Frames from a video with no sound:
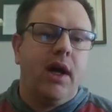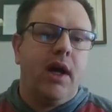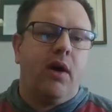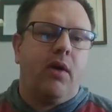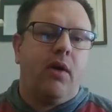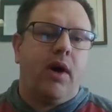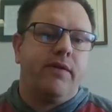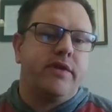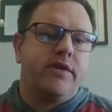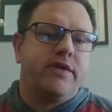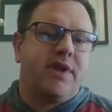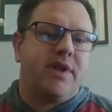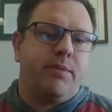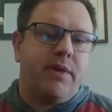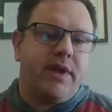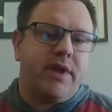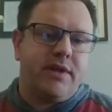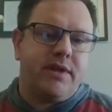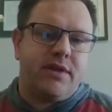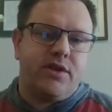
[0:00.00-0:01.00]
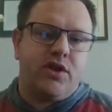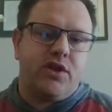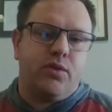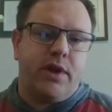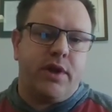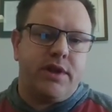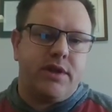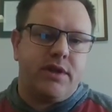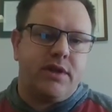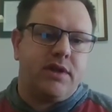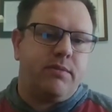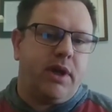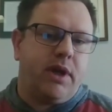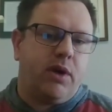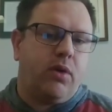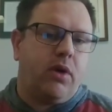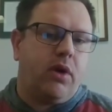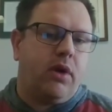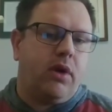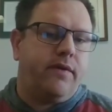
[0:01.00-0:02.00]
However, some of these situations may
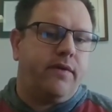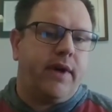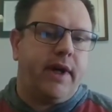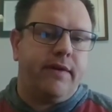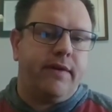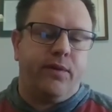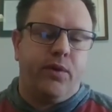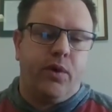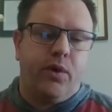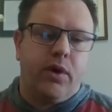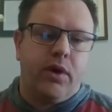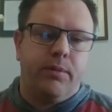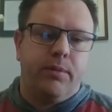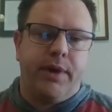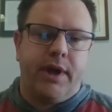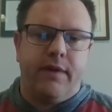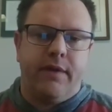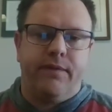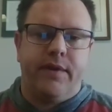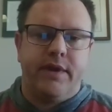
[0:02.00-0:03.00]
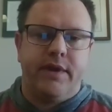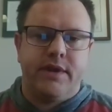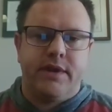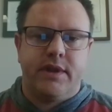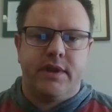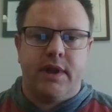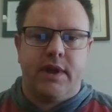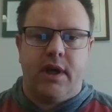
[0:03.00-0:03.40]
qualify for benefits